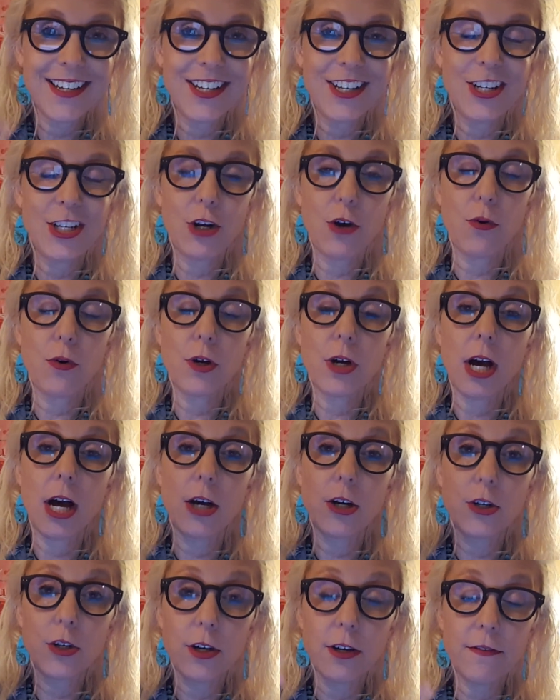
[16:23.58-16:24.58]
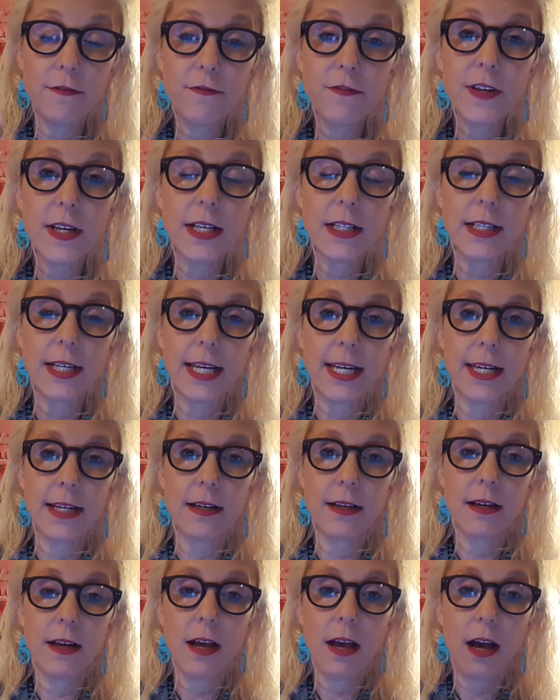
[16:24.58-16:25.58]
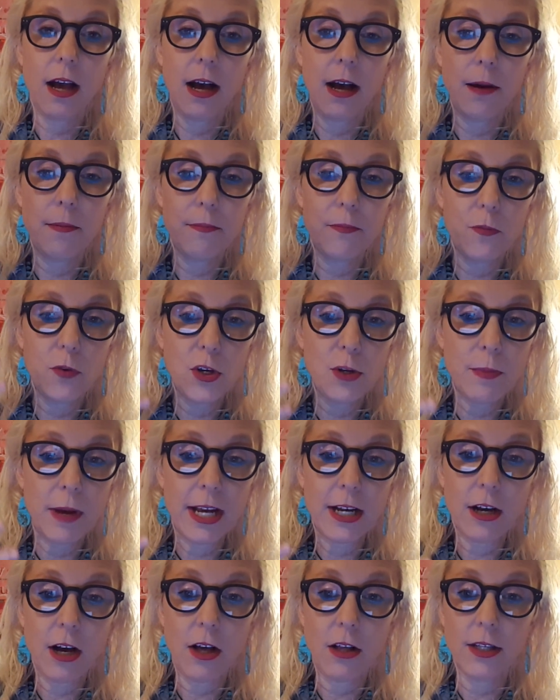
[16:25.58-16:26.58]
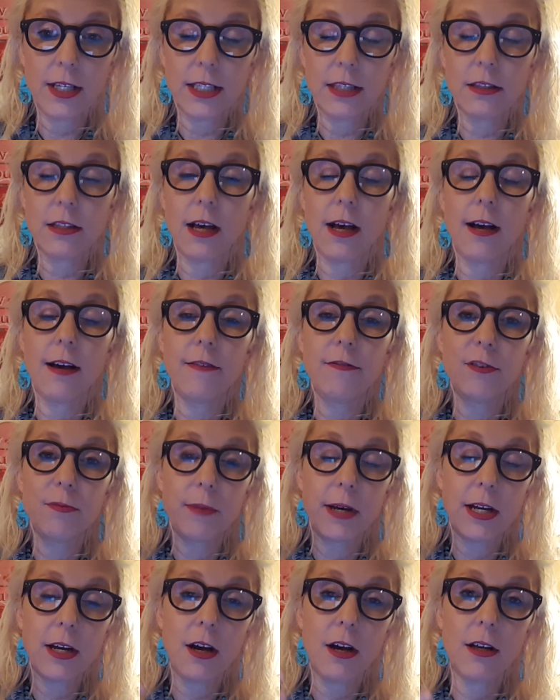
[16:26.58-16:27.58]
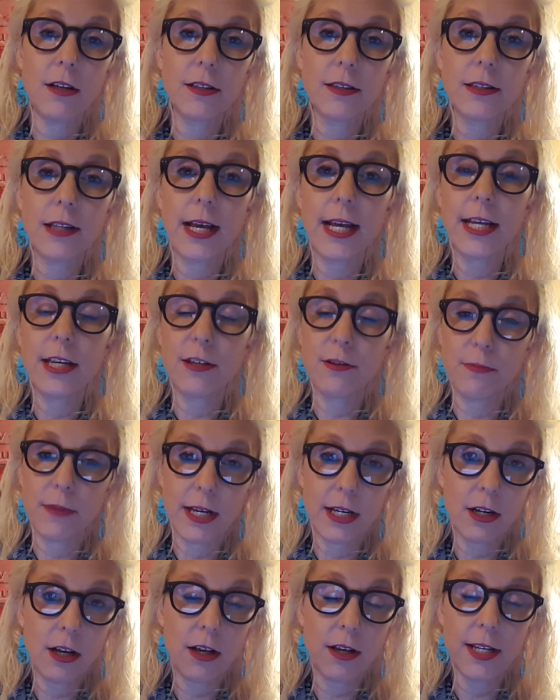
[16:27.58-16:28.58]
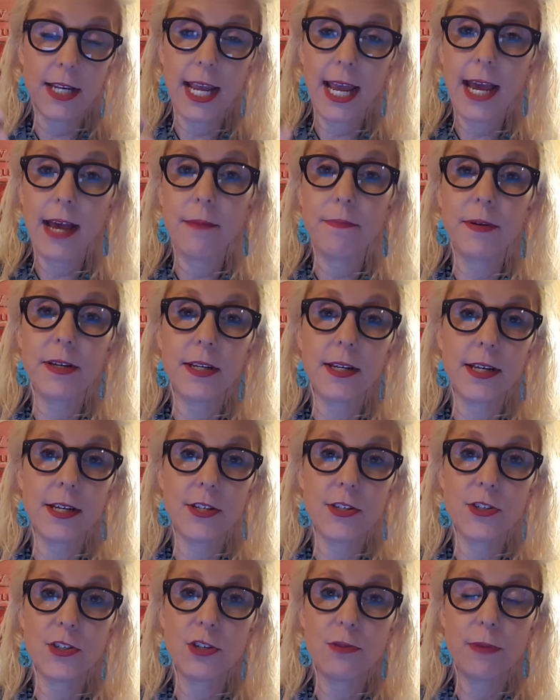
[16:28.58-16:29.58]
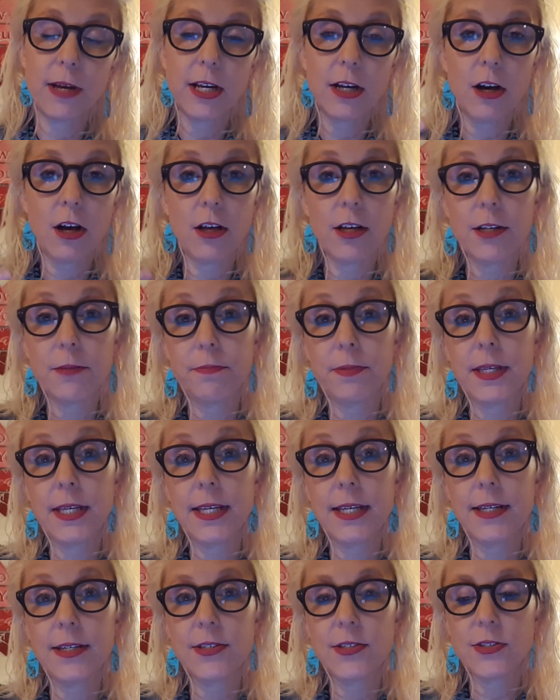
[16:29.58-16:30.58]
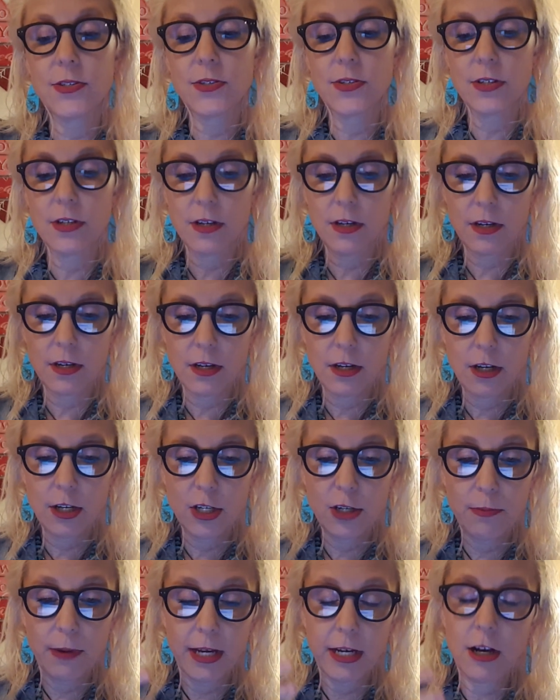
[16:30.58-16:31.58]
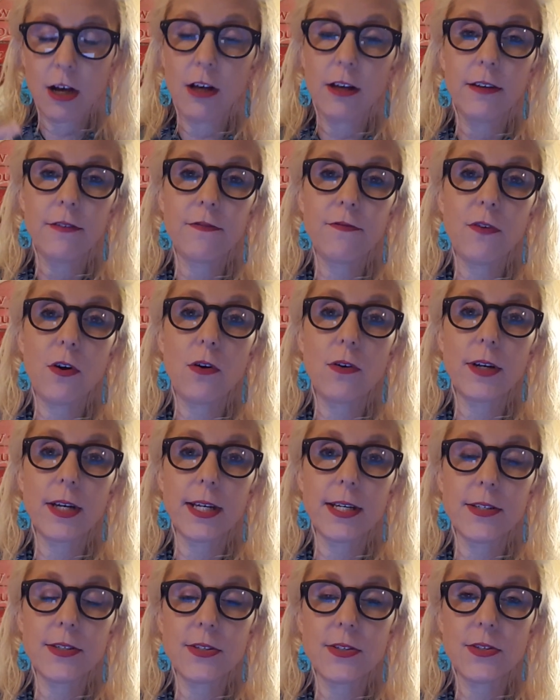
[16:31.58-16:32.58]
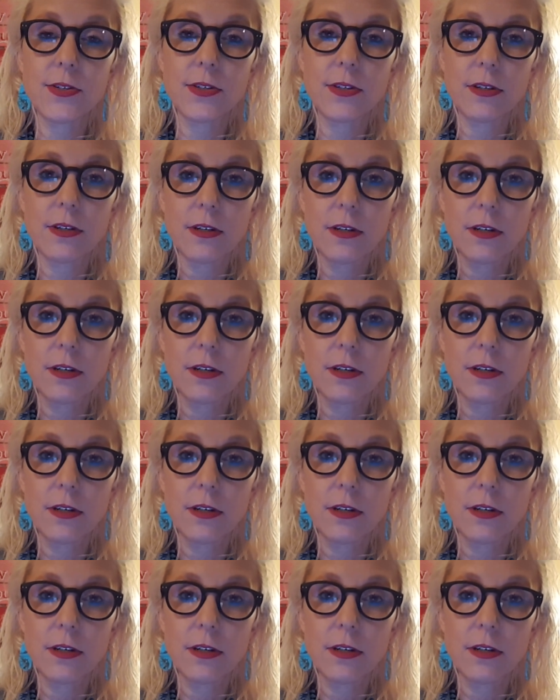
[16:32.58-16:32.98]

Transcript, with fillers: you know a good feeling um, you might call it love you might call it light you might call it happiness you might call it peace you might call it focus